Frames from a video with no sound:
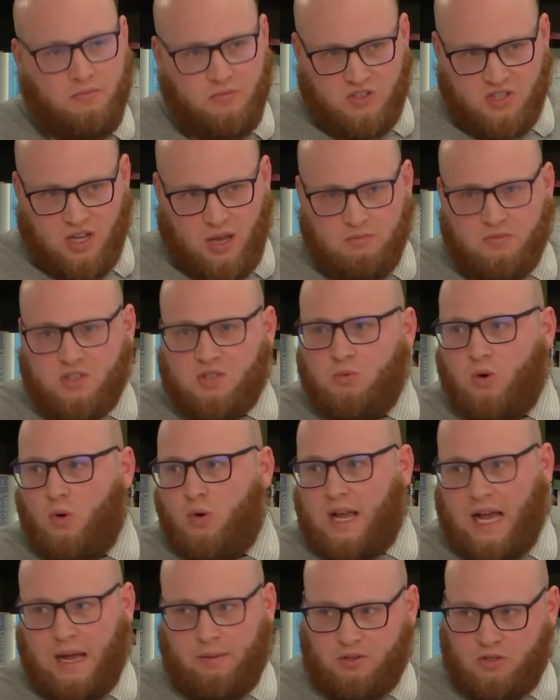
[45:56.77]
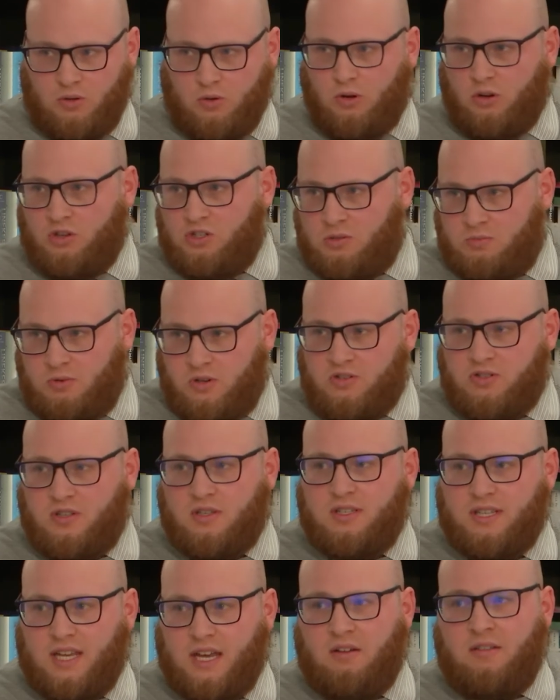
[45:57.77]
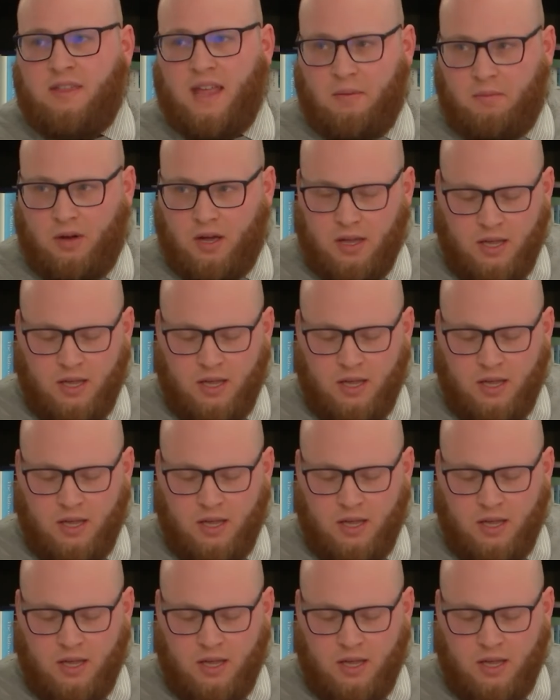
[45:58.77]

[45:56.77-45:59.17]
Some small capital contributions here and there.